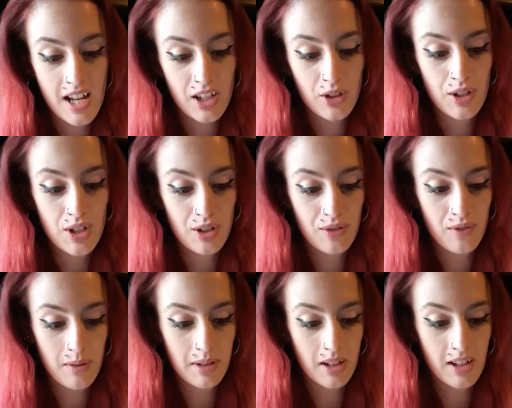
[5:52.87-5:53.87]
creature
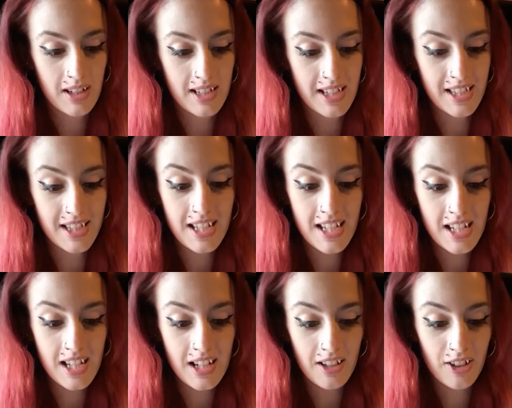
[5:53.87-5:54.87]
from the haunted
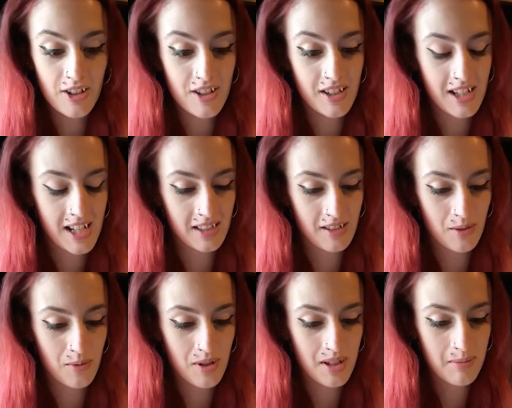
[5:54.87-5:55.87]
sea, curse of the headless
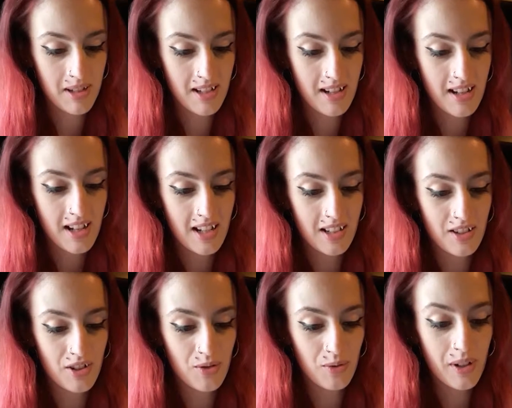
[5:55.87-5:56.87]
horseman,
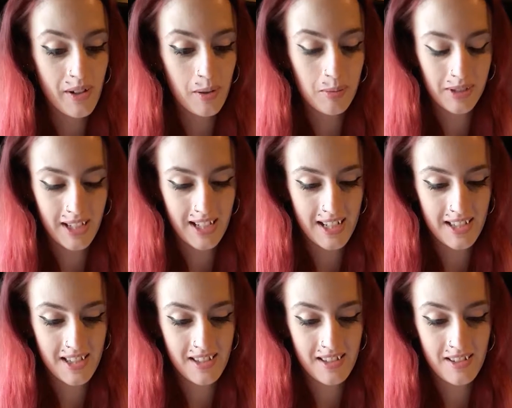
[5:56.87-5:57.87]
destroy all
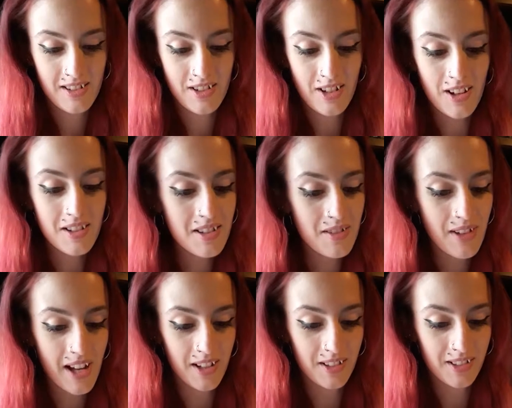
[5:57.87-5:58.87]
planets, dogs of
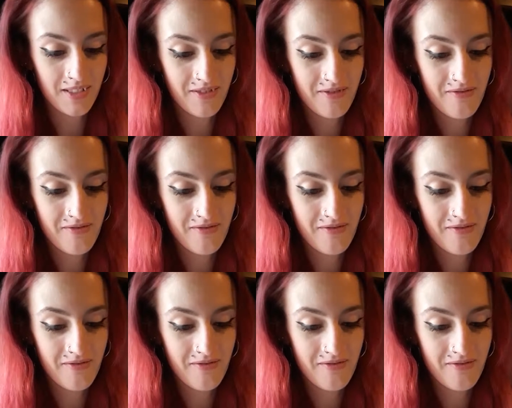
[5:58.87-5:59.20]
hell.